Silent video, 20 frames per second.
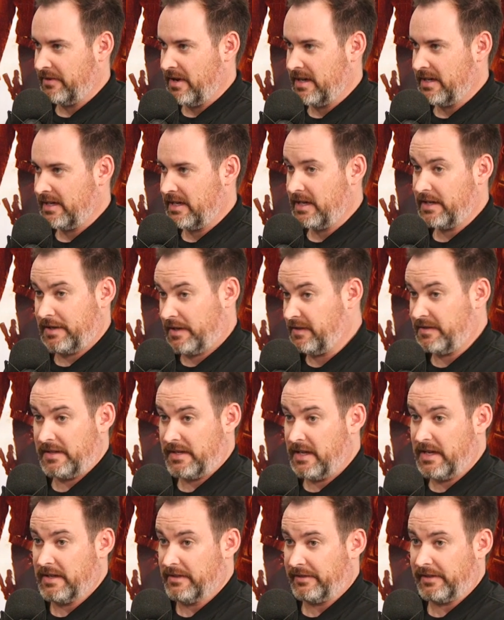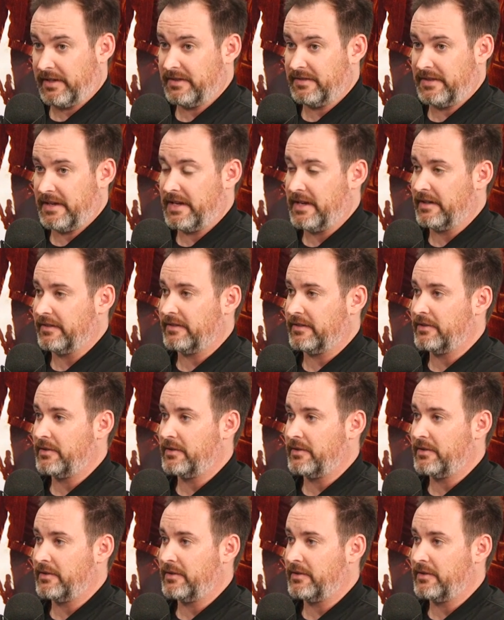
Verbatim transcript: right? Because it is.